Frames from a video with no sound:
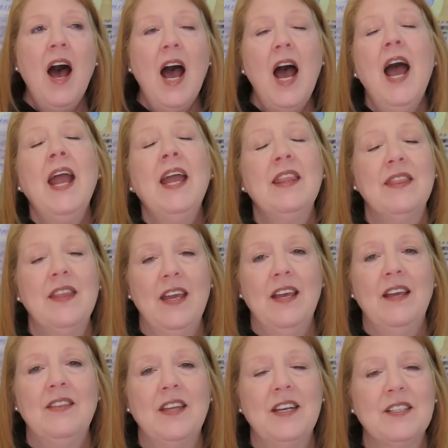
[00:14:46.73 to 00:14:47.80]
I
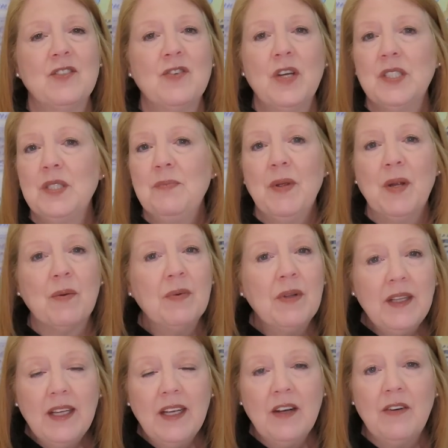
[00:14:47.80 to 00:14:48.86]
think that it's going to be a
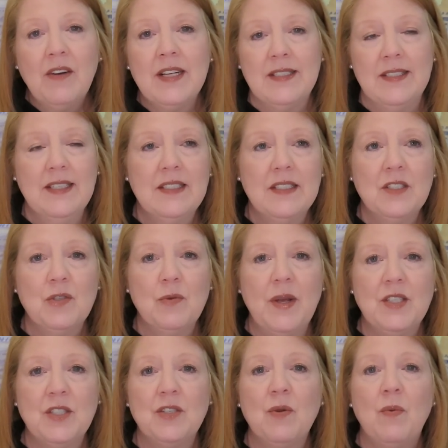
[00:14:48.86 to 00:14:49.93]
really interesting
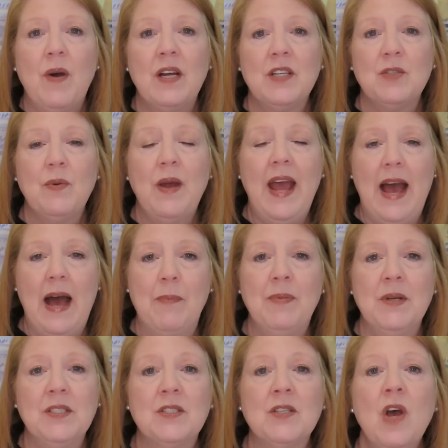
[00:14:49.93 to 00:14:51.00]
situation to watch what
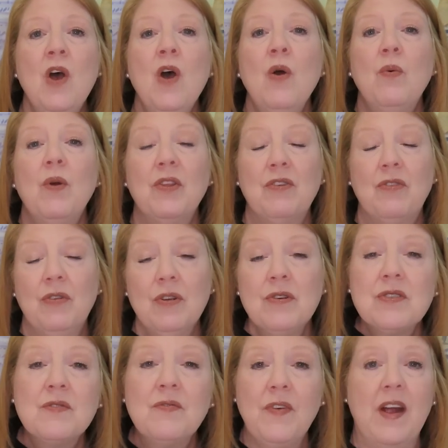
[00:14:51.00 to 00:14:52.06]
happens with
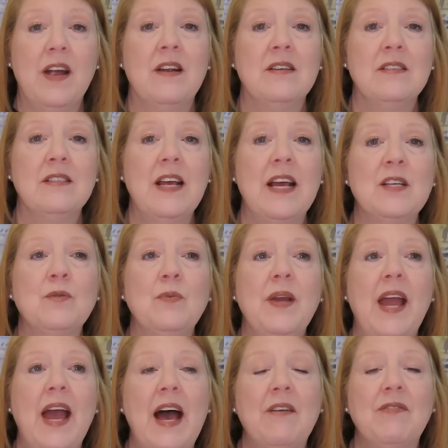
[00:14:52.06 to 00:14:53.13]
cruise fares as
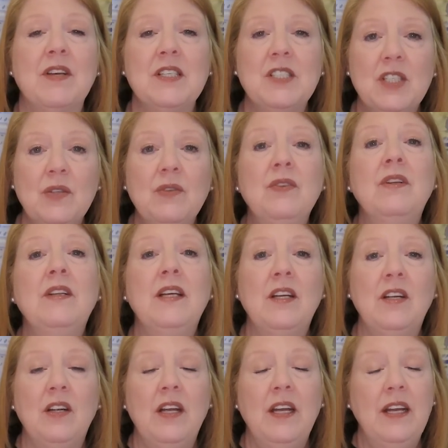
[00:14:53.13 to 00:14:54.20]
we have
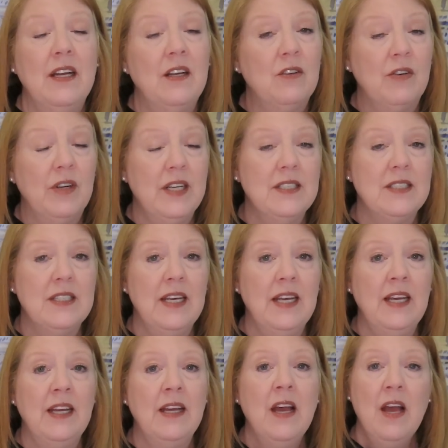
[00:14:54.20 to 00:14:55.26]
continually
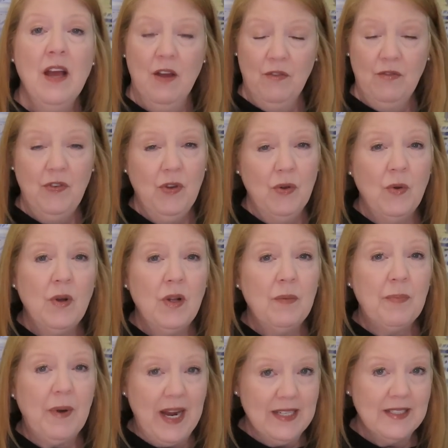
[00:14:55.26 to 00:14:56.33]
increasing
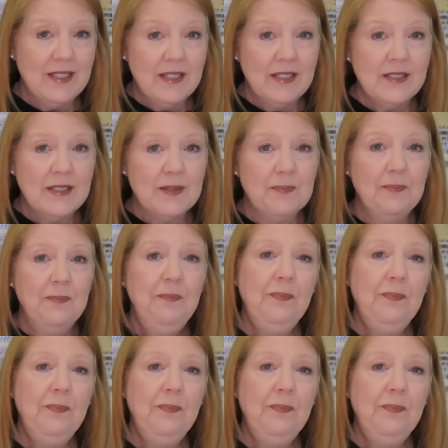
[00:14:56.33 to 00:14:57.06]
fuel prices.